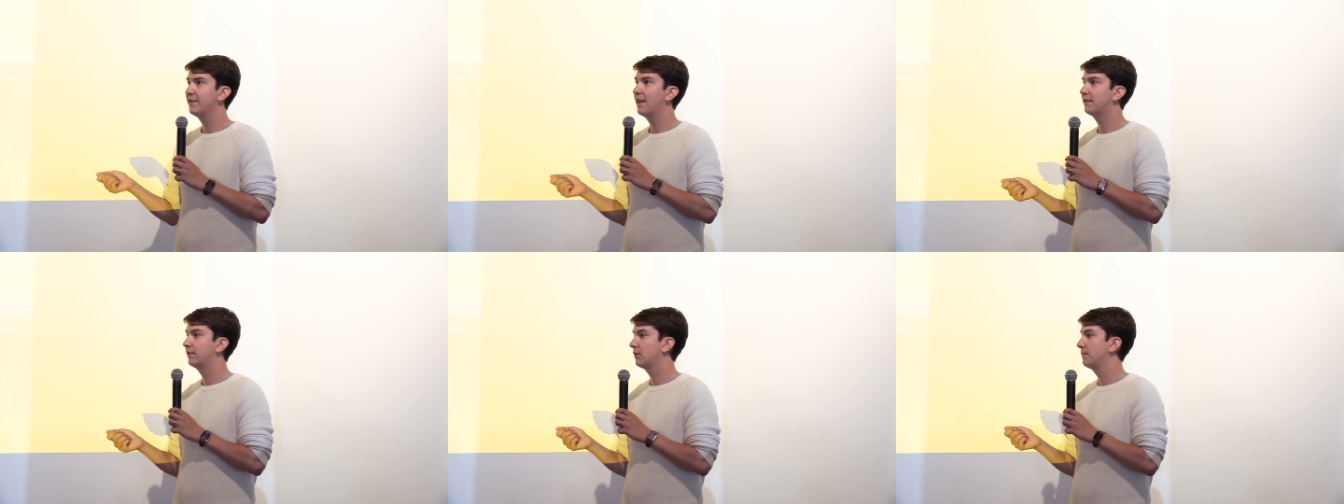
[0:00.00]

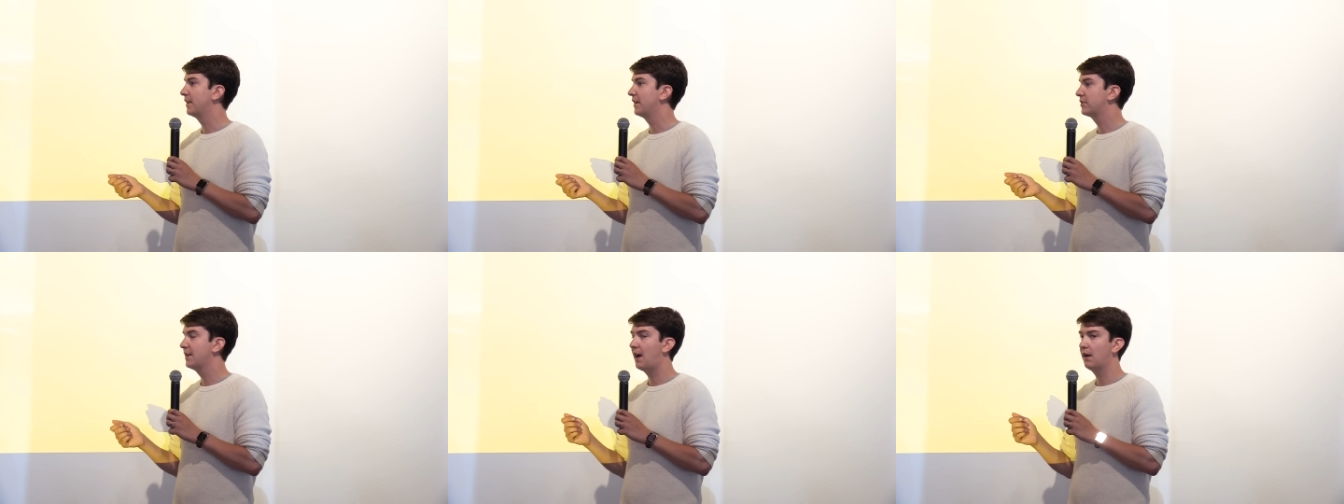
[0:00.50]
that
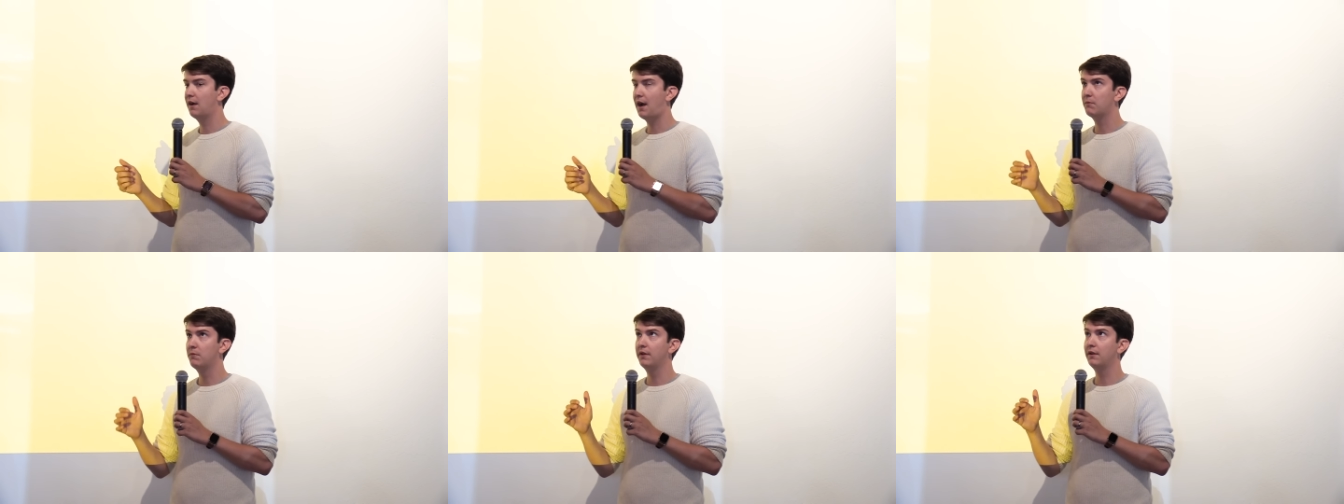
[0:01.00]
determination, I
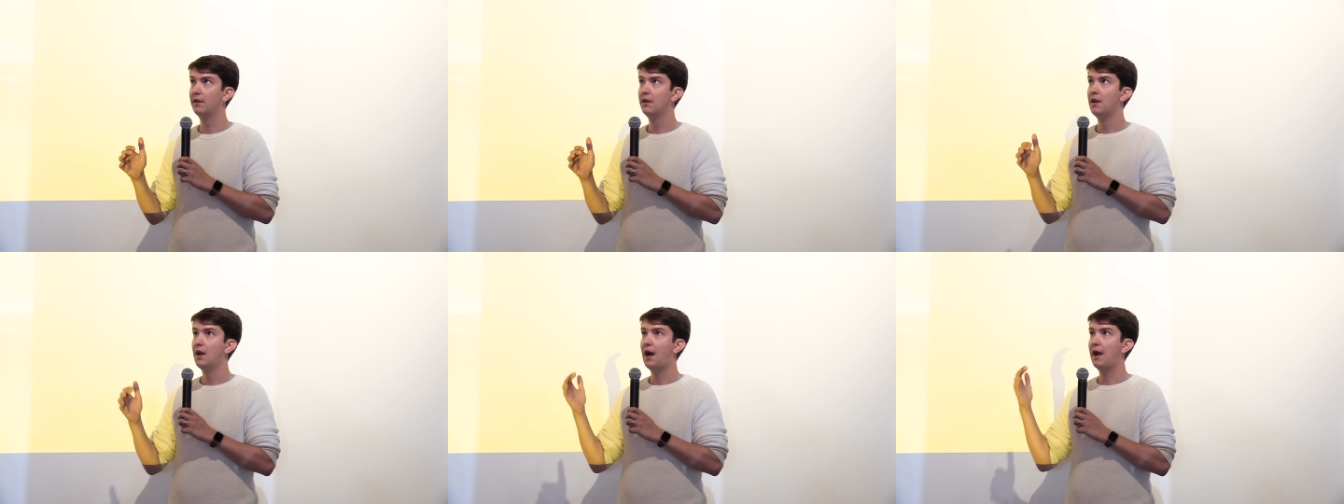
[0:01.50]

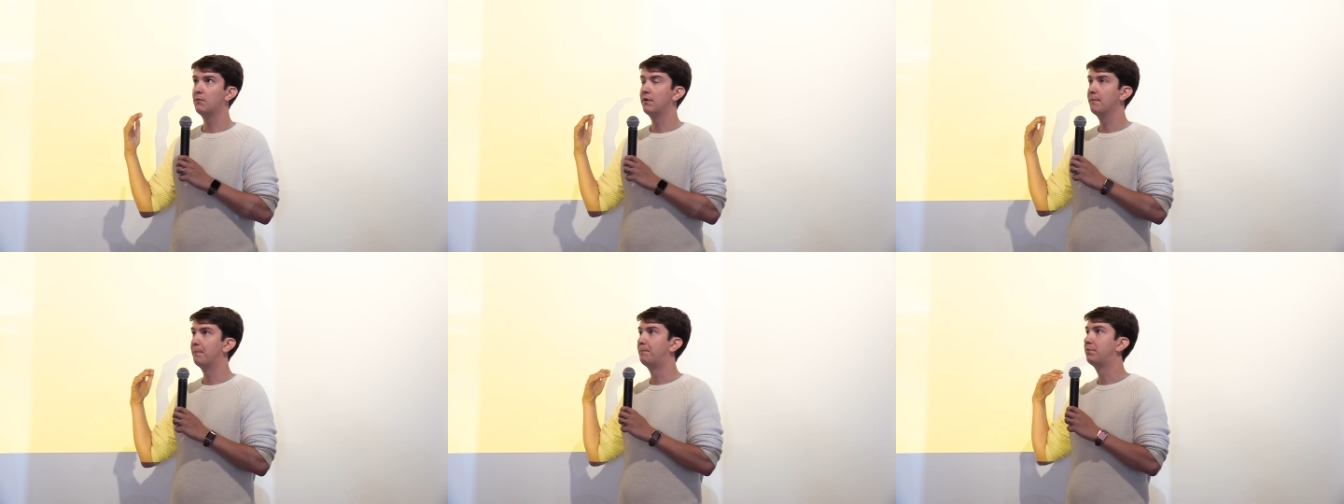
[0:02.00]

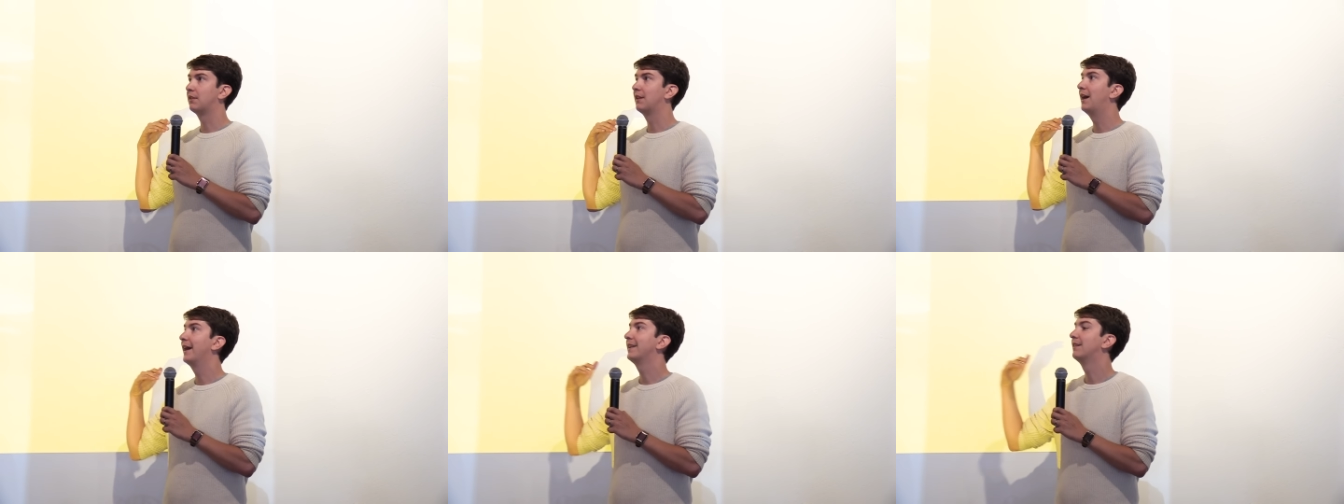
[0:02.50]
wouldn't
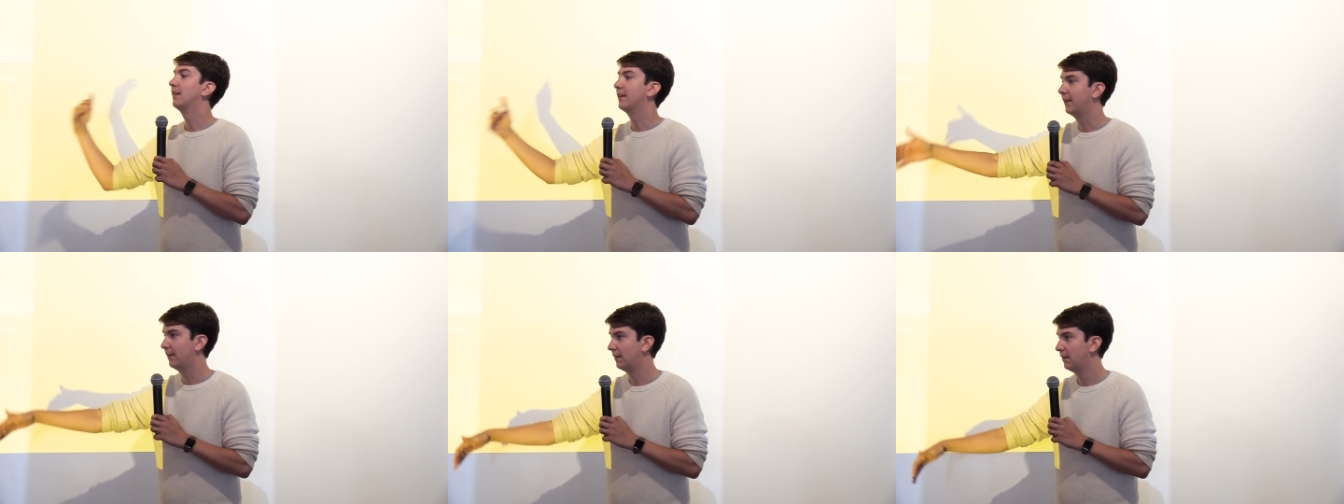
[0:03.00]

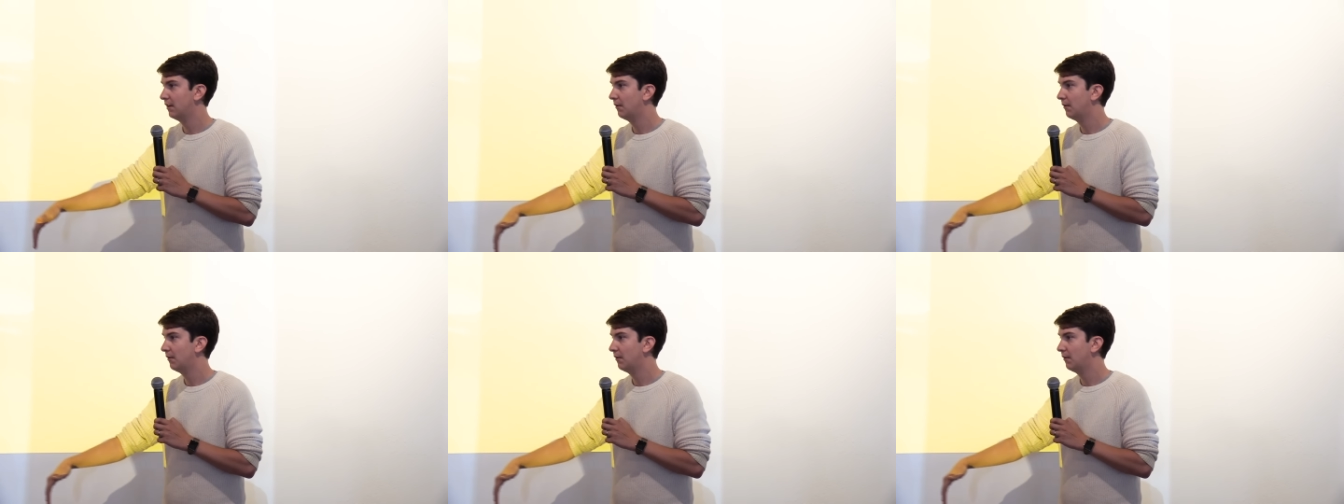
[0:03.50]
blindly